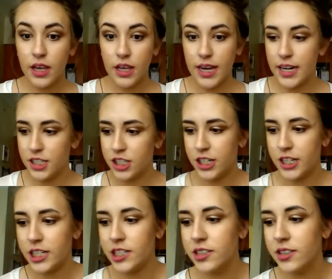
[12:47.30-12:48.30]
Yeah,
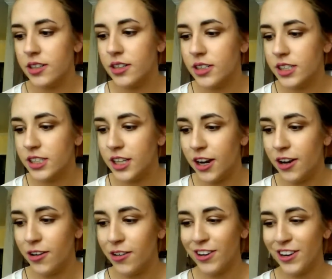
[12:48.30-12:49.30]
sure.
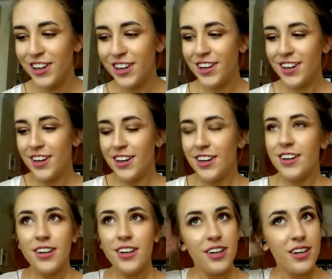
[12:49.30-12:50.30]
So
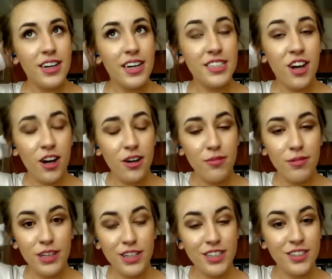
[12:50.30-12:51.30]
it's hard
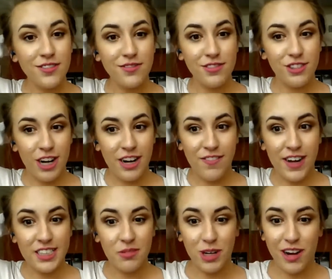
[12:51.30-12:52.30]
when you're trying to
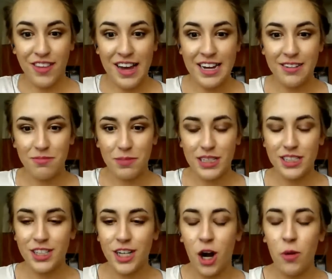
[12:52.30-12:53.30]
find someone online because
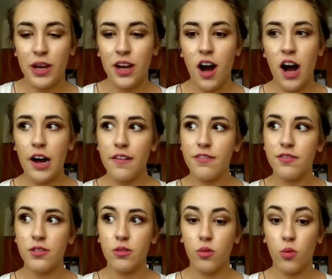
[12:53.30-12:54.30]
you're going off
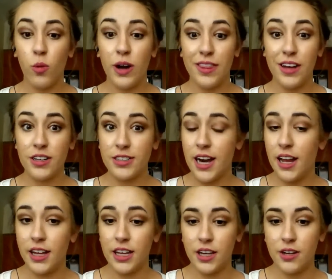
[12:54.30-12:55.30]
what they're
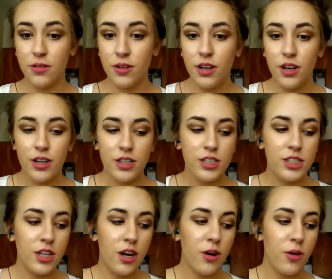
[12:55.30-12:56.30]
telling you.
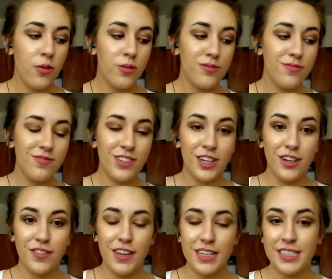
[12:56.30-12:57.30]
So,
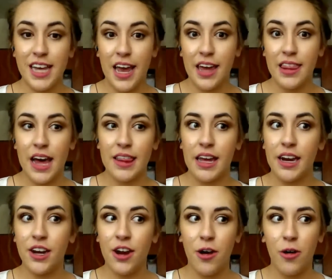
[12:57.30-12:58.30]
if they say that they
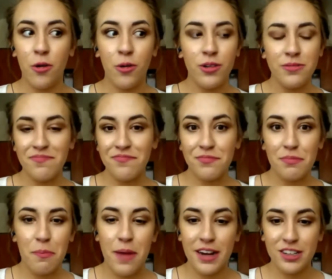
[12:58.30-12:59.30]
know
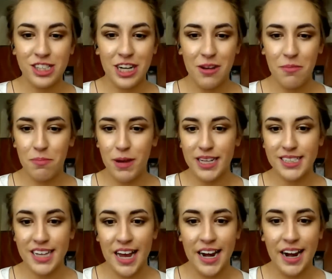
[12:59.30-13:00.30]
MailChimp
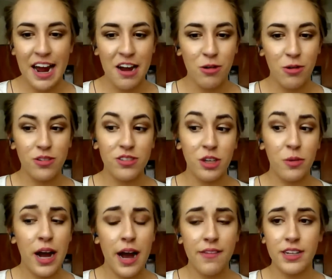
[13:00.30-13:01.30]
inside and out, you
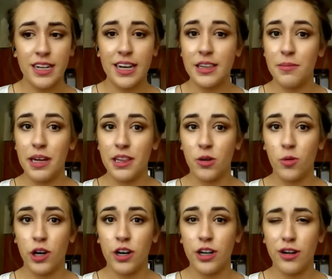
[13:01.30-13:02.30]
have to take them at their word.